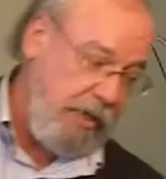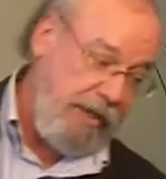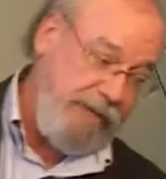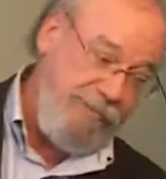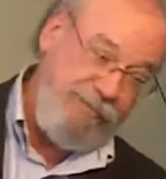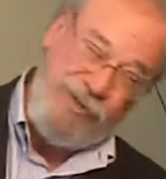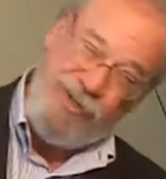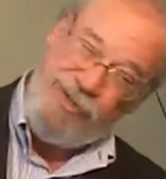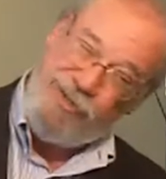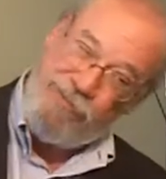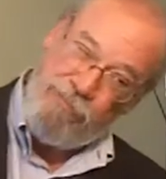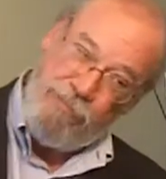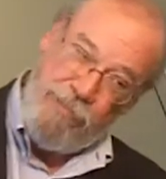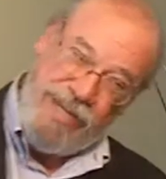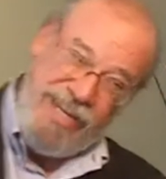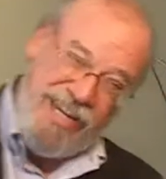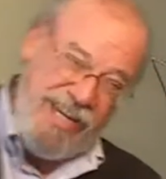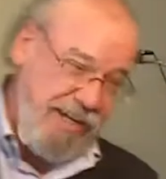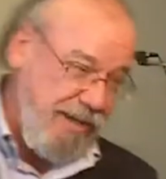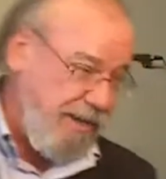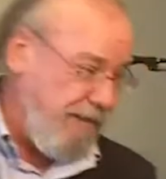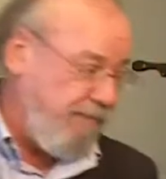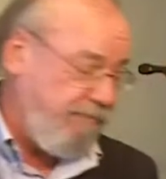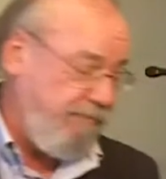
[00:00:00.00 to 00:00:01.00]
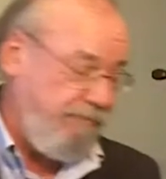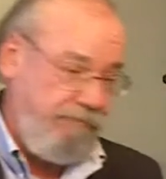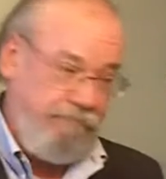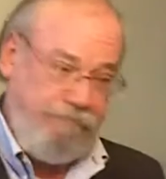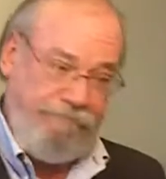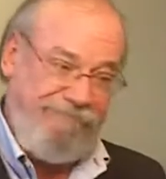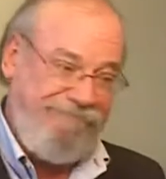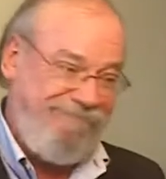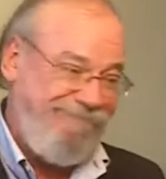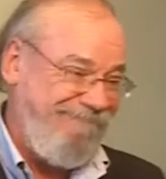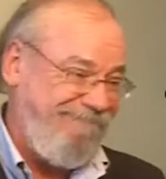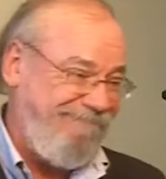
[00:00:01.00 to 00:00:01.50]
I'm just me.
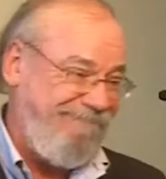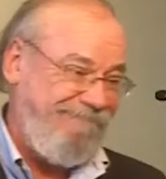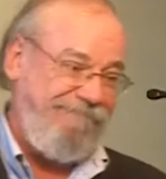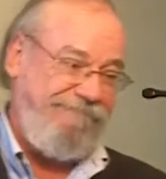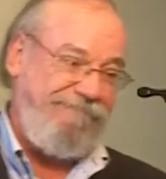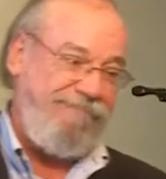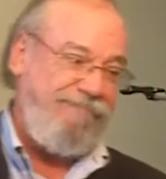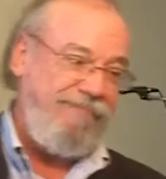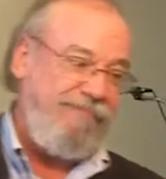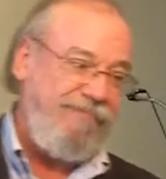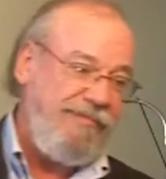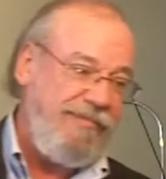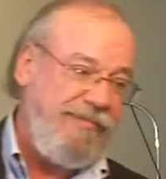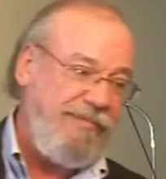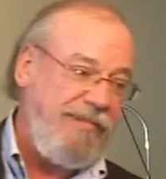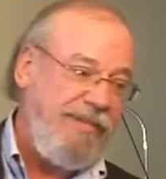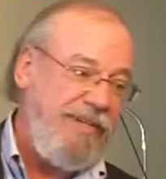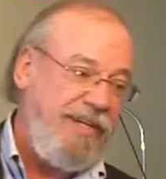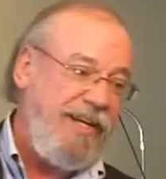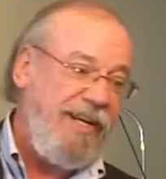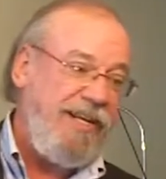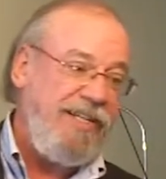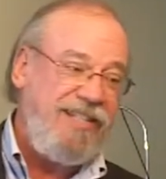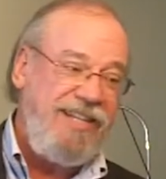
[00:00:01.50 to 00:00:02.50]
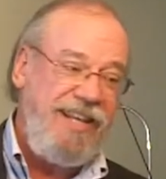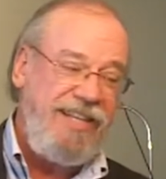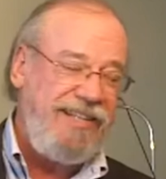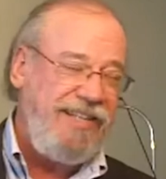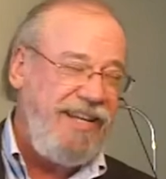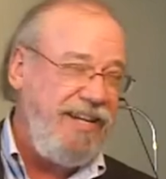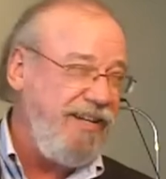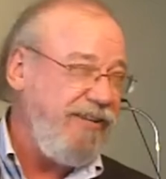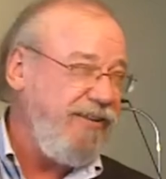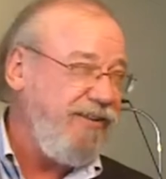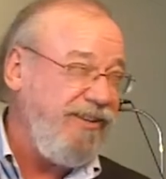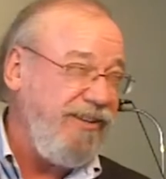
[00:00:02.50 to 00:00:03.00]
And that's not
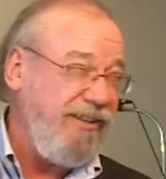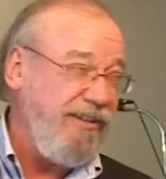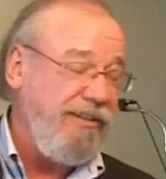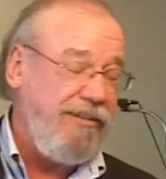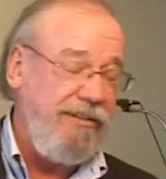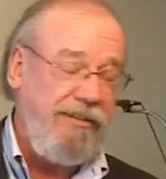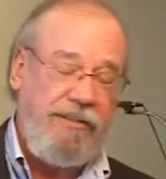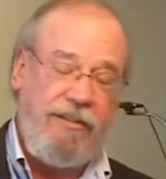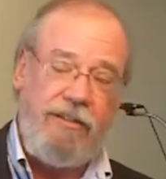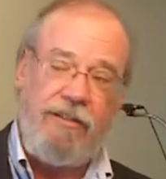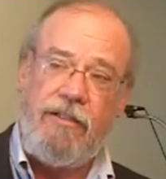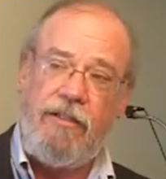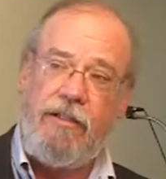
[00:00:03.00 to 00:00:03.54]
that good.